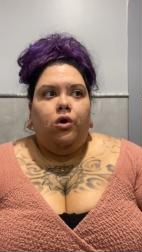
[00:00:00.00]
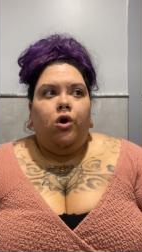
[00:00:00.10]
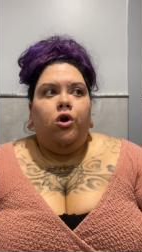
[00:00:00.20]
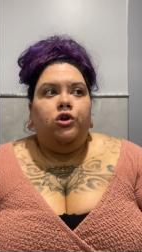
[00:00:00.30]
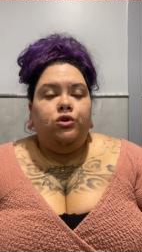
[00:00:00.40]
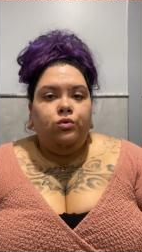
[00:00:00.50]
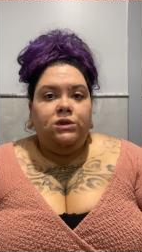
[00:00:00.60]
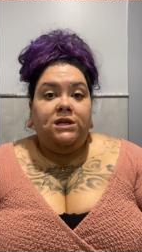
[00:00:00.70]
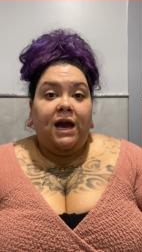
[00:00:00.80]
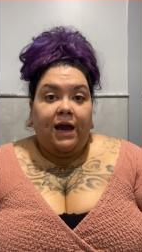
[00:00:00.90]
are you
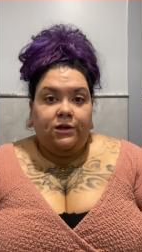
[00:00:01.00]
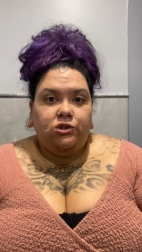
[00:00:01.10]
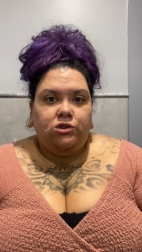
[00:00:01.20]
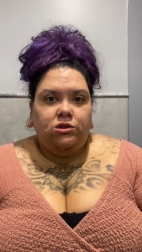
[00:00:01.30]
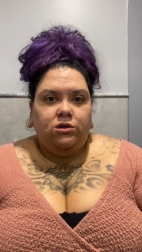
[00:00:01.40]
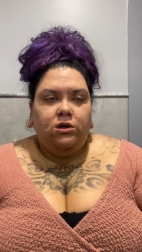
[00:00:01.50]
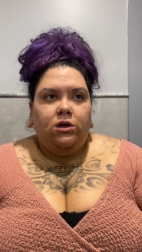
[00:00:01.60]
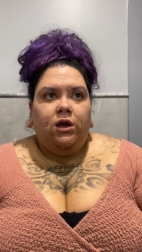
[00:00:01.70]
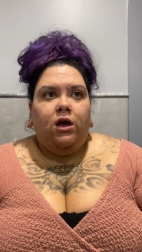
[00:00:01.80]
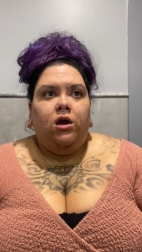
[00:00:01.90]
attached
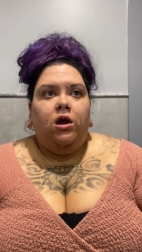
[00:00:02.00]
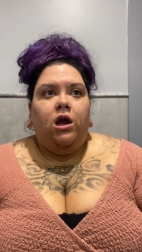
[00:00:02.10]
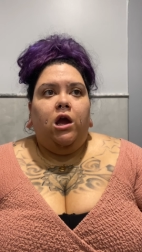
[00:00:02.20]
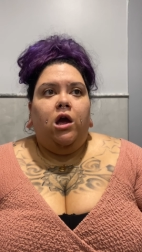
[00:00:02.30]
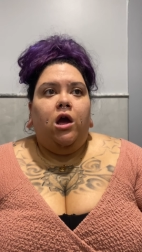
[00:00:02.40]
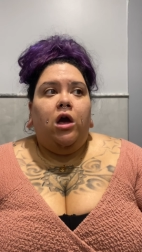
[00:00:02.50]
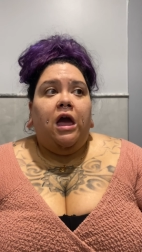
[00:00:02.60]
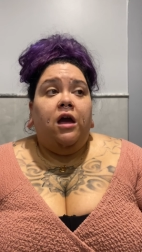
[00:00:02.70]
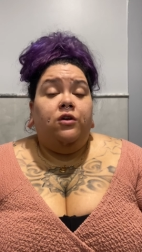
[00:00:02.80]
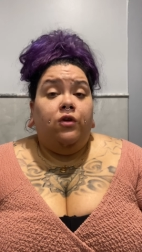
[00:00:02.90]

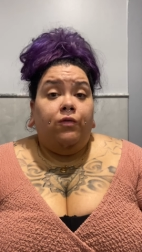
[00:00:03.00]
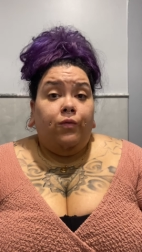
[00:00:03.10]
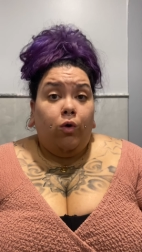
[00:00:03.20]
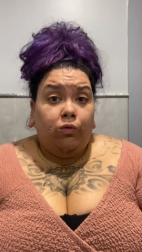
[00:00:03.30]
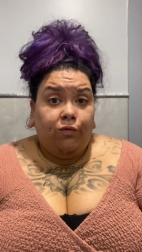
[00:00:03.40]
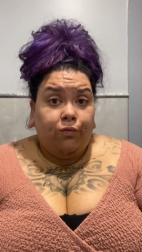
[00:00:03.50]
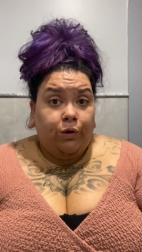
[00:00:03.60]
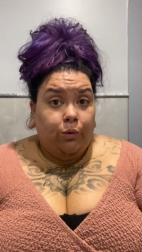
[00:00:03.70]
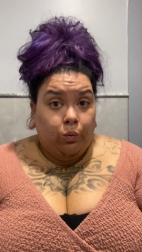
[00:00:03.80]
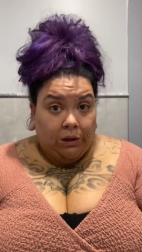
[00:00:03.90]
at your own
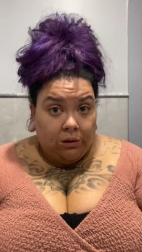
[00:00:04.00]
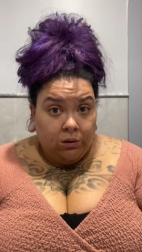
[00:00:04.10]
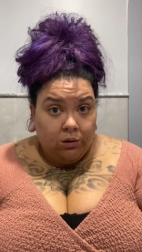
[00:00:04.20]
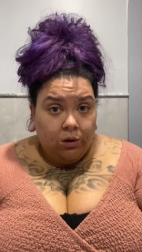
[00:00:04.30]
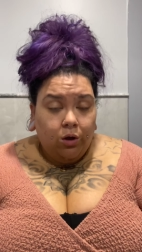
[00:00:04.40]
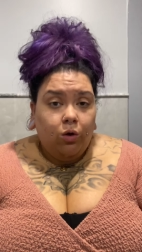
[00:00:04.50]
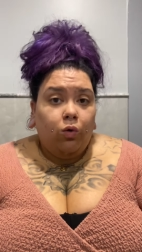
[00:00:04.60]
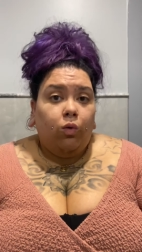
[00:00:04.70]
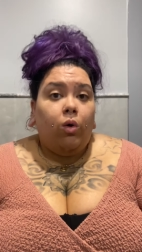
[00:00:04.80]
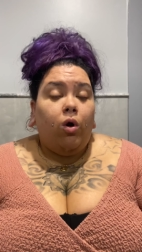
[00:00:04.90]
free will,
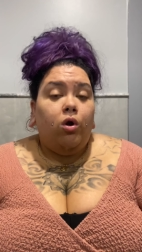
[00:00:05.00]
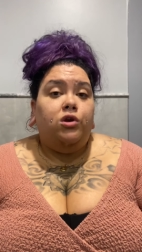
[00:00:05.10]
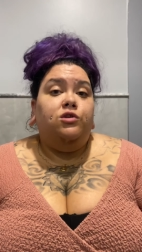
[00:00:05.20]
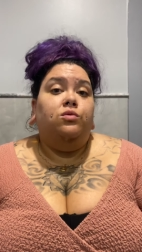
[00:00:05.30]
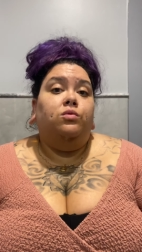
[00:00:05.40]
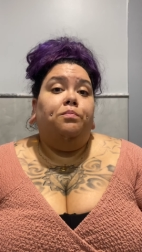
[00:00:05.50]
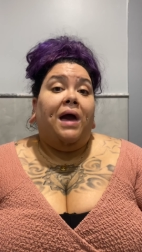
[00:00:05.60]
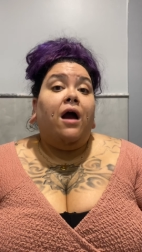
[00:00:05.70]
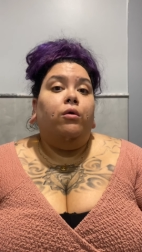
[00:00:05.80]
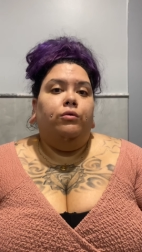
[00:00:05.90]
or are you
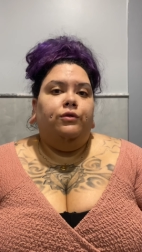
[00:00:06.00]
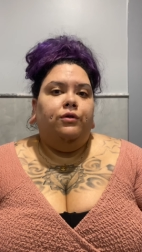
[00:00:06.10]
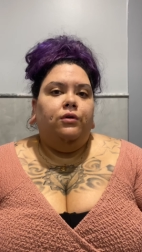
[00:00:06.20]
bound?